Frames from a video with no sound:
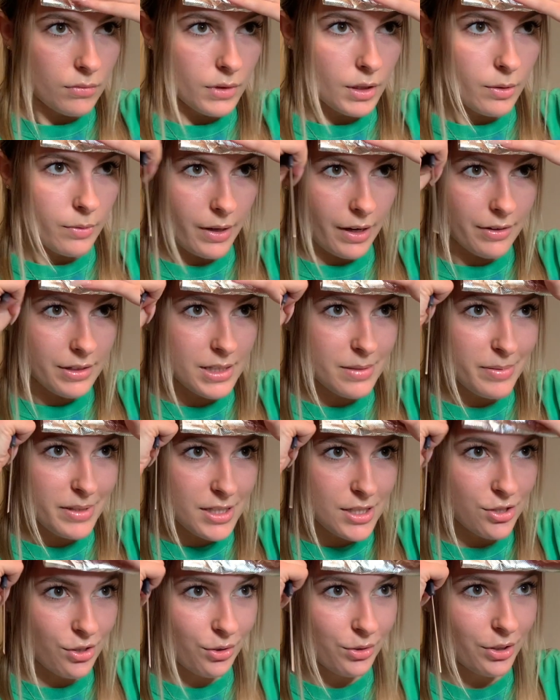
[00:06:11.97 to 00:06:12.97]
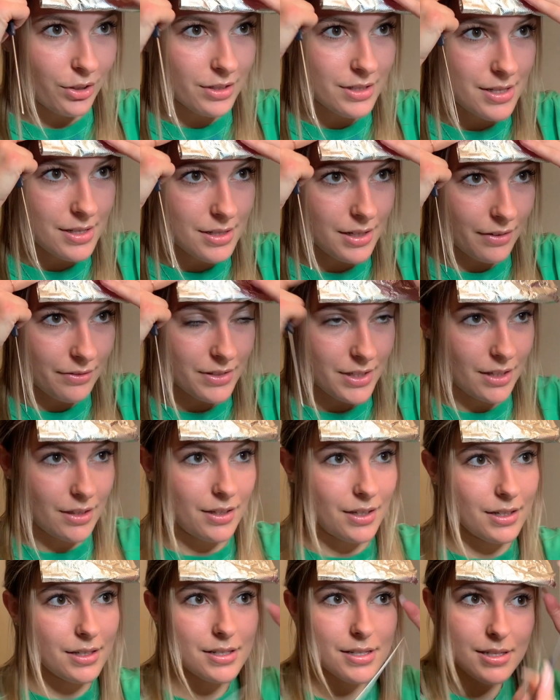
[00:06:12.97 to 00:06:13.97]
Wow, it's been so long since I've
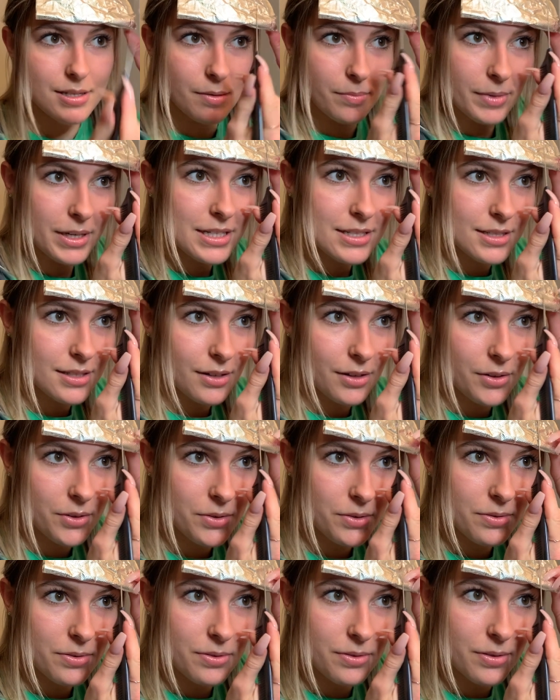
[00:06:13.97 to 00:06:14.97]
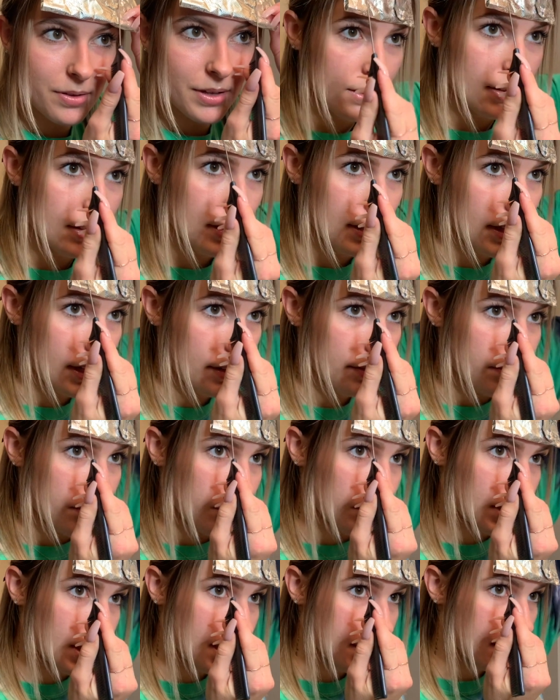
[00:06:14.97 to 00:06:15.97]
done this for myself. And then I
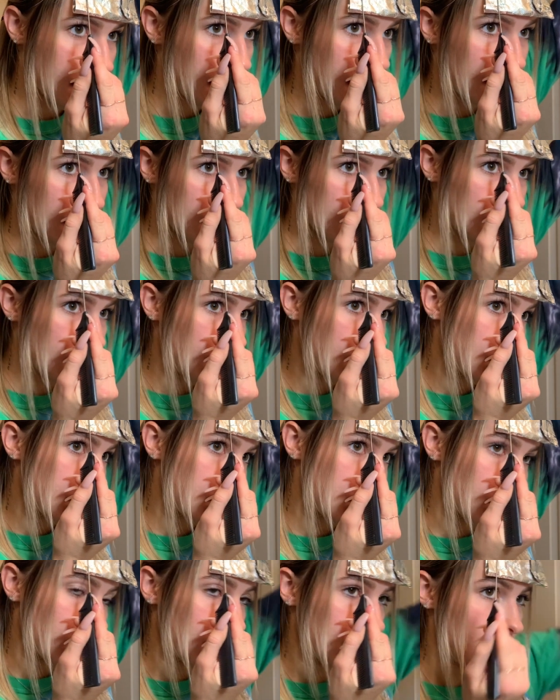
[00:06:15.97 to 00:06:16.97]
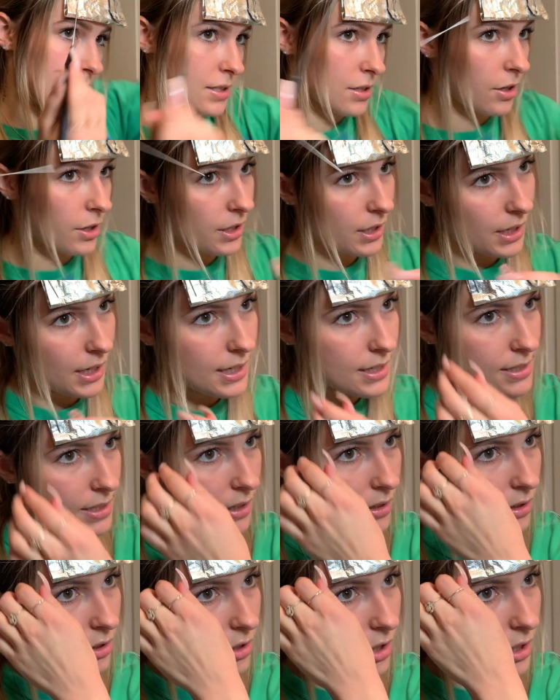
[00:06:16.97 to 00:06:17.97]
fold these in so these are nice
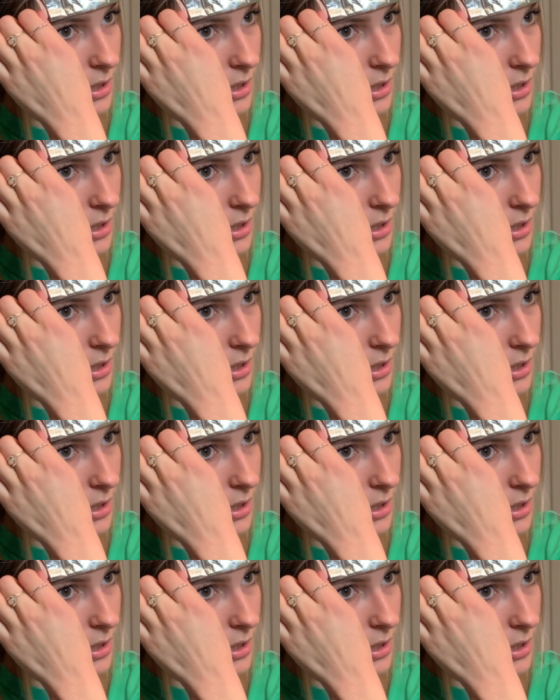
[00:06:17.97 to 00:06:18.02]
and locked